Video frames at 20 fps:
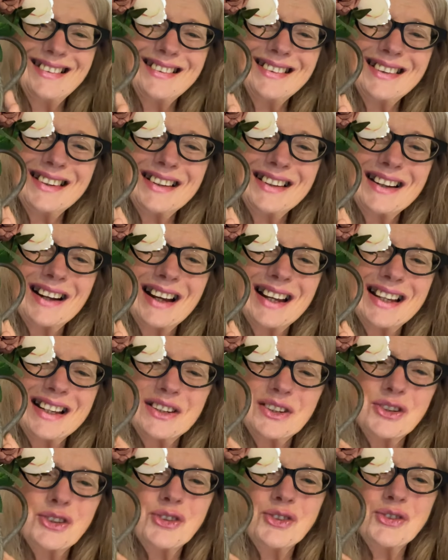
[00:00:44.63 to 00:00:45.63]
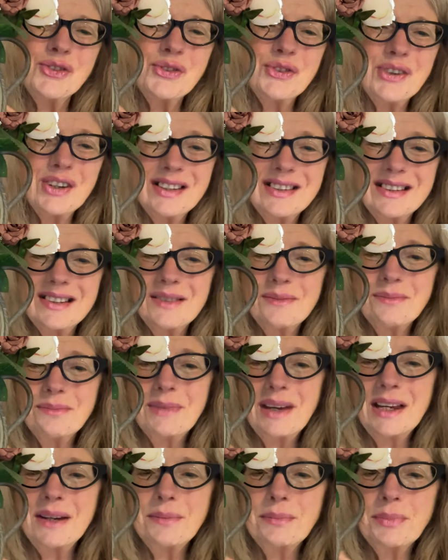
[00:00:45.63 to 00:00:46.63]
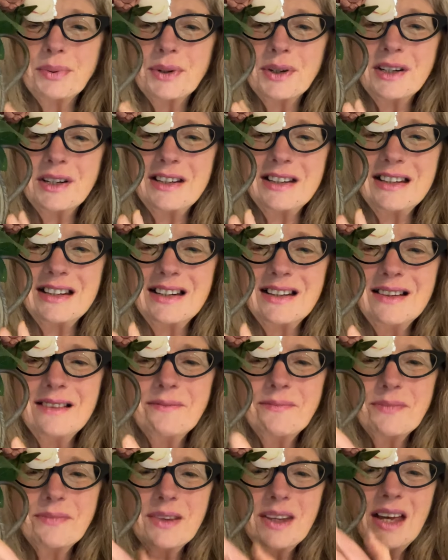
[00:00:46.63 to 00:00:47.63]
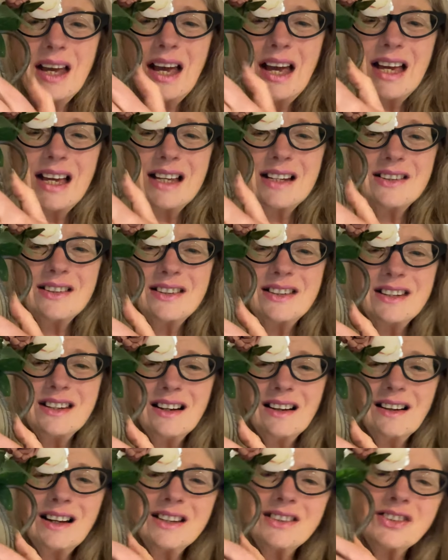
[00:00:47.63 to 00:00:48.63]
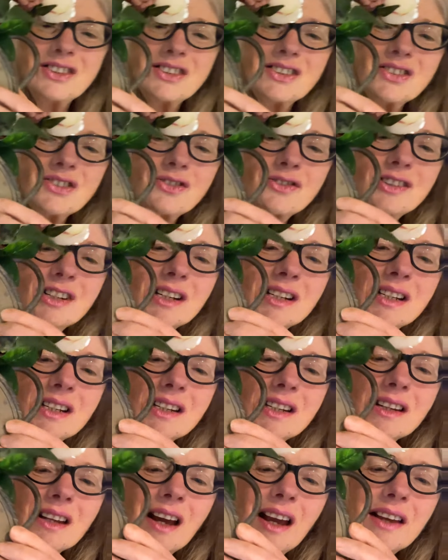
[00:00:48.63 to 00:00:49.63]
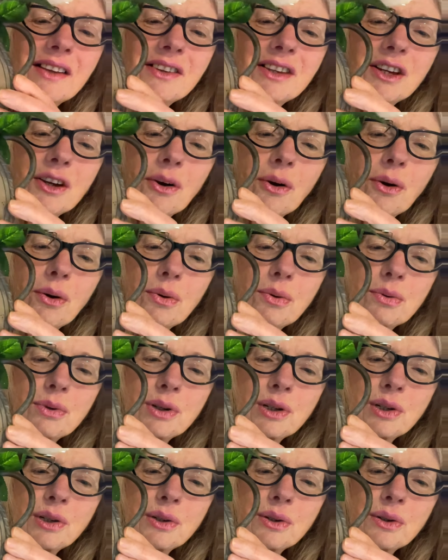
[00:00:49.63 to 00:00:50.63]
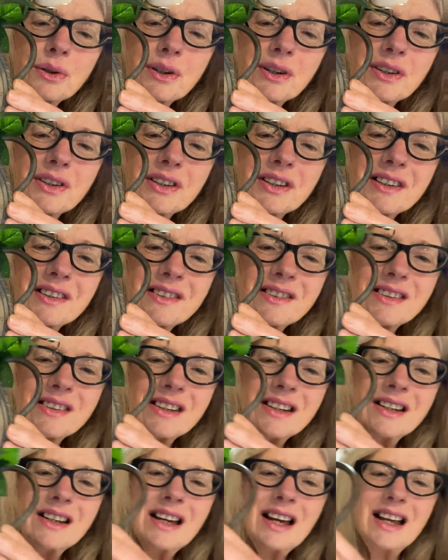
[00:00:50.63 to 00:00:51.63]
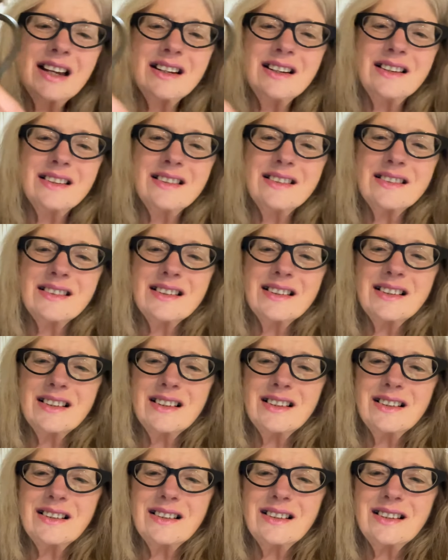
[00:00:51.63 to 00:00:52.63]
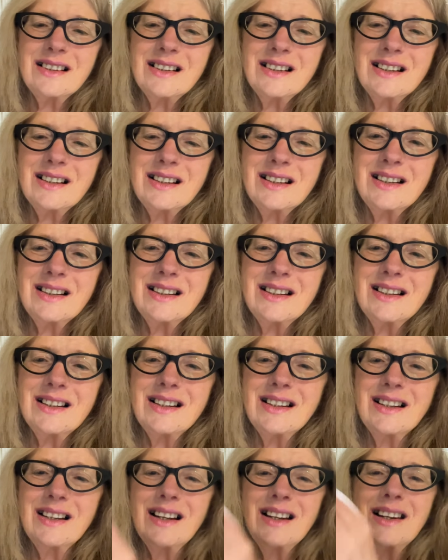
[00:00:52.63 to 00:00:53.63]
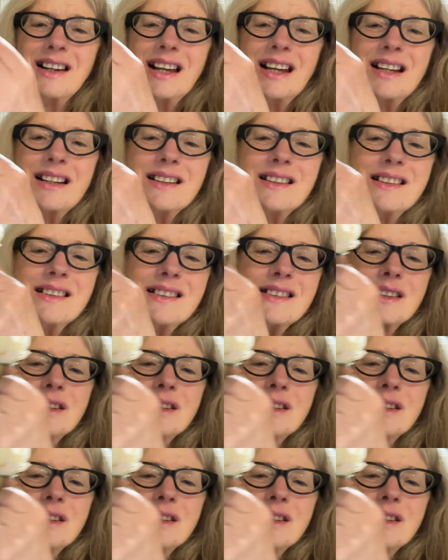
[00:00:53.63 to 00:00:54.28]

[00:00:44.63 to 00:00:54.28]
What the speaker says: that I had distressed and made pretty. And yeah, I just really like the old look of this, and it's like this